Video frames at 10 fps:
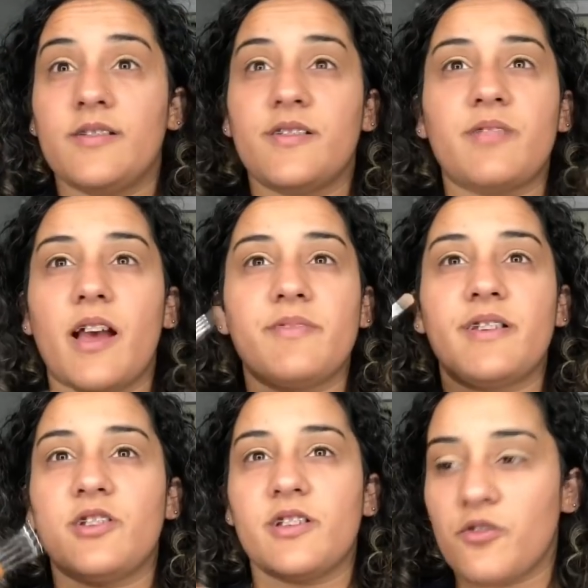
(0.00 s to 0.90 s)
sometimes
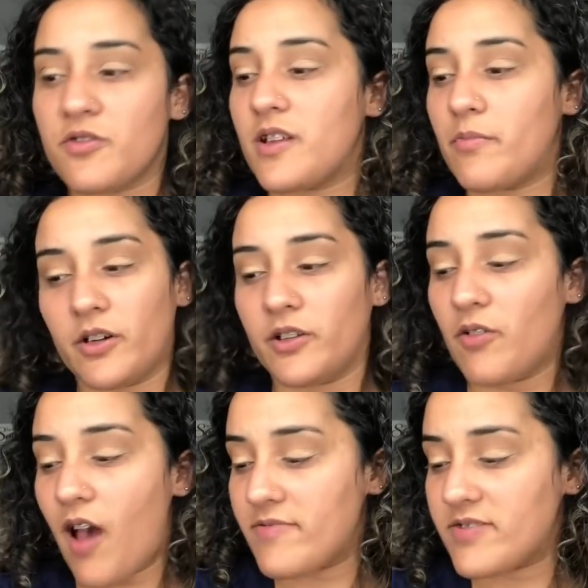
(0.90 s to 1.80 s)
it's just so stubborn
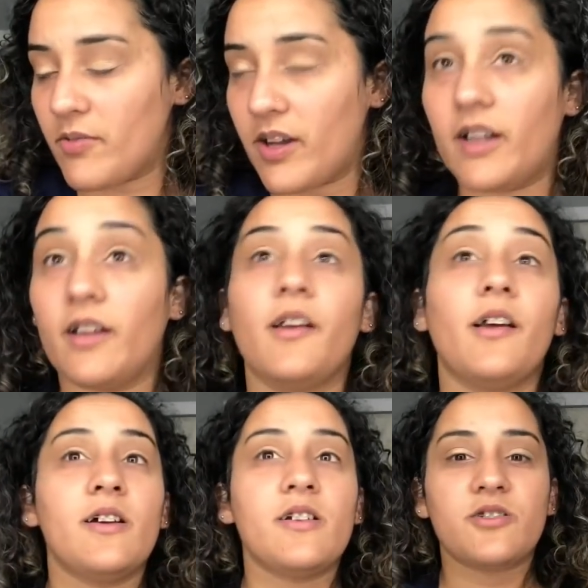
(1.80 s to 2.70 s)
you have to wet it.
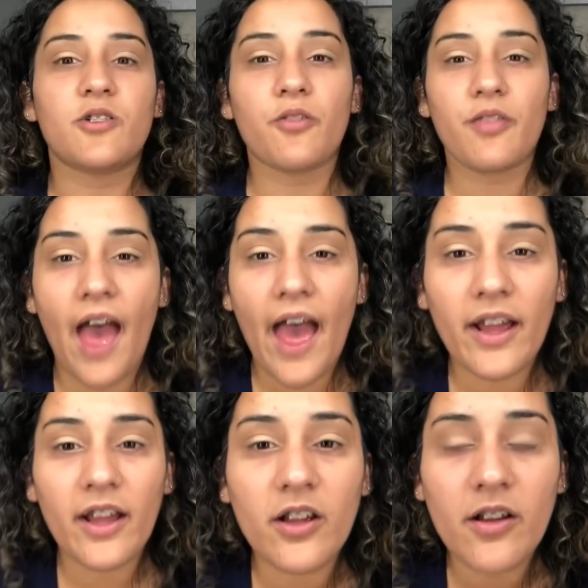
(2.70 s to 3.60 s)
So
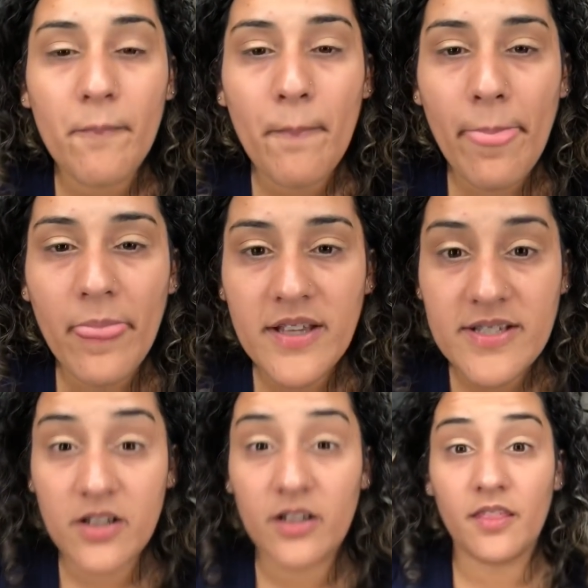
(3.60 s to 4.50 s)
that
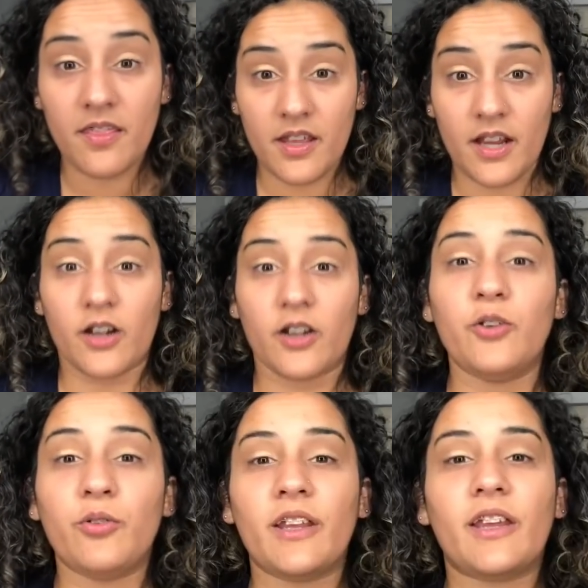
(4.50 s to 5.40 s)
is good there.
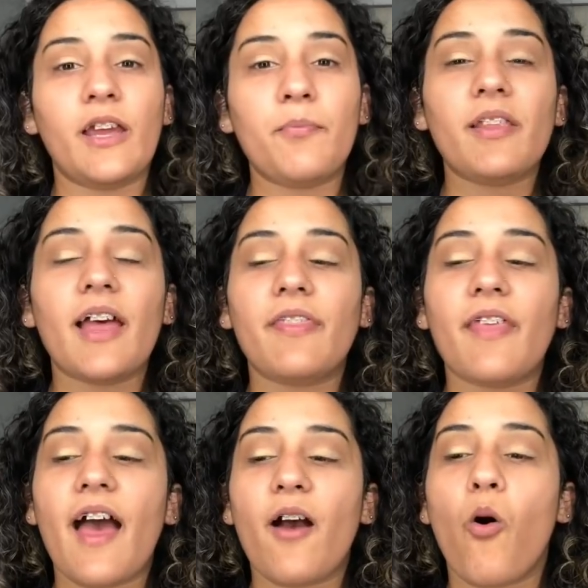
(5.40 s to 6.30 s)
You can keep it
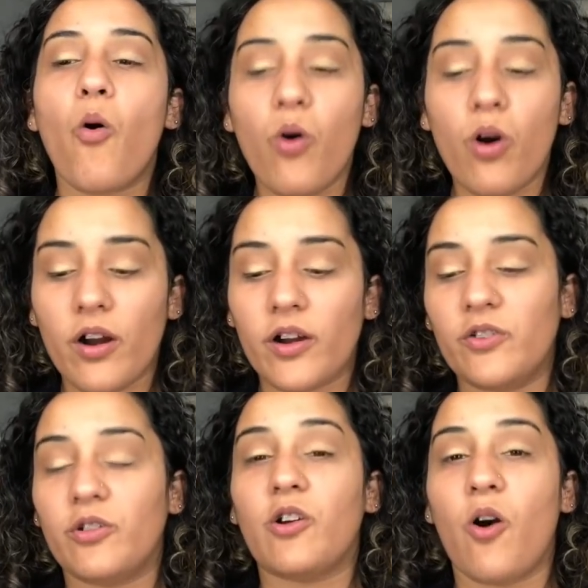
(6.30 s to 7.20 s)
like that, or
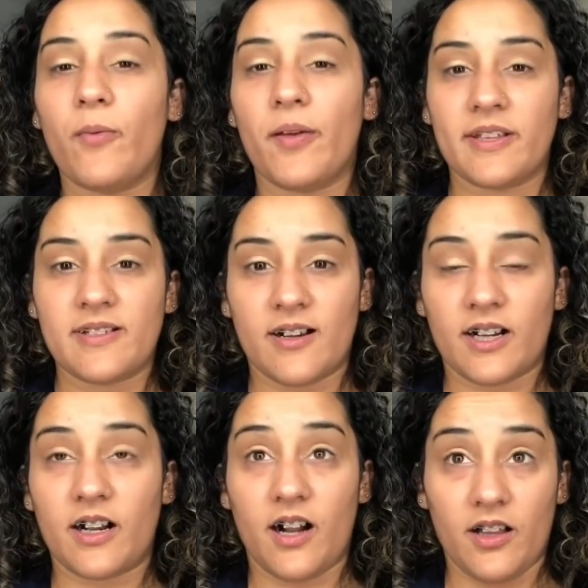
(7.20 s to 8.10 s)
you could go in with a
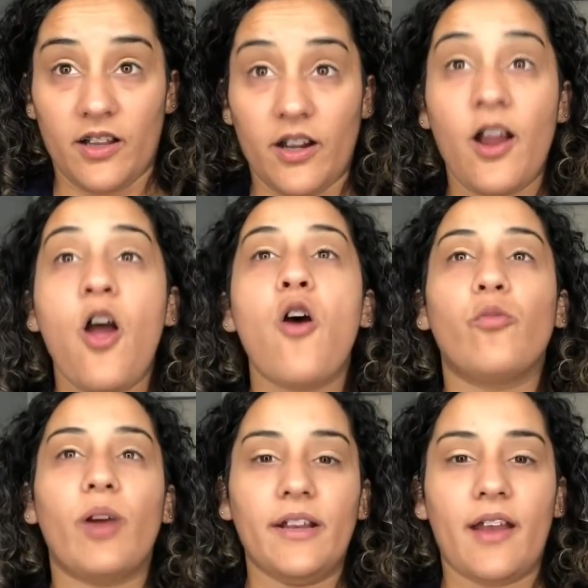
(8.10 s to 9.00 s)
darker color.
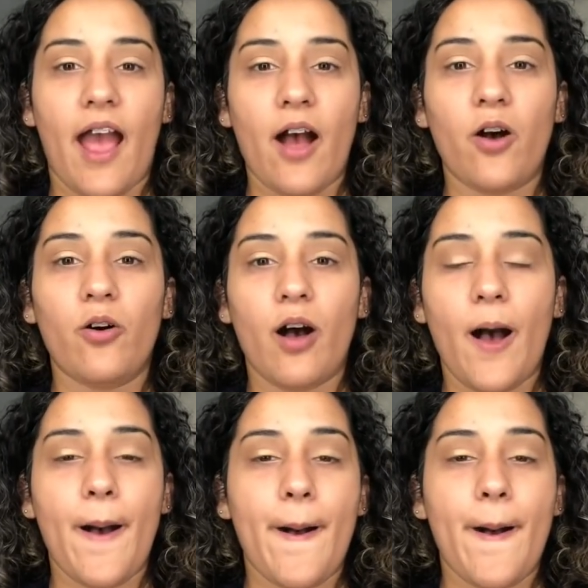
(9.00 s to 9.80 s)
Right now,